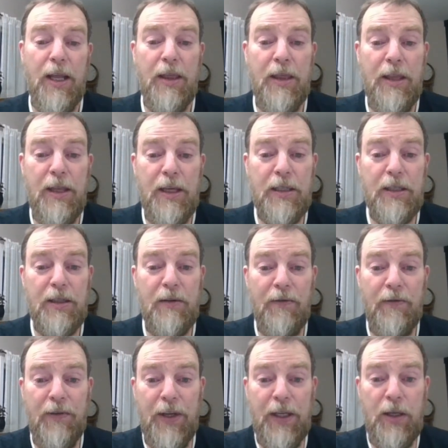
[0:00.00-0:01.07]
this
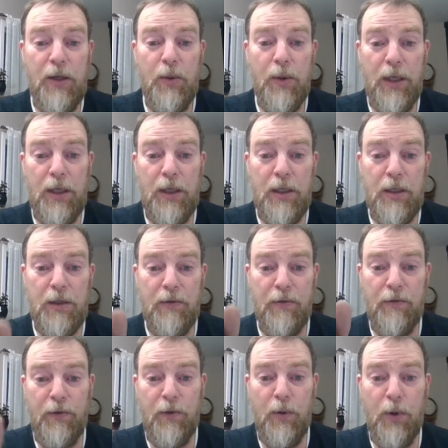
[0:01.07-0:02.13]
video is
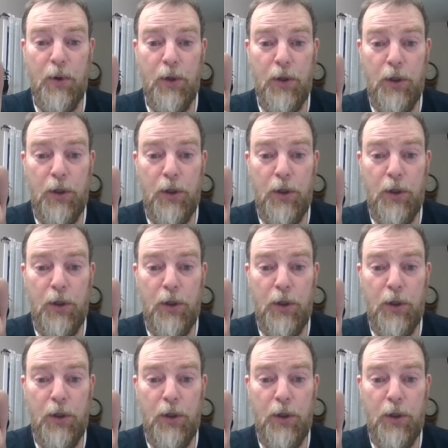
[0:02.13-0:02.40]
for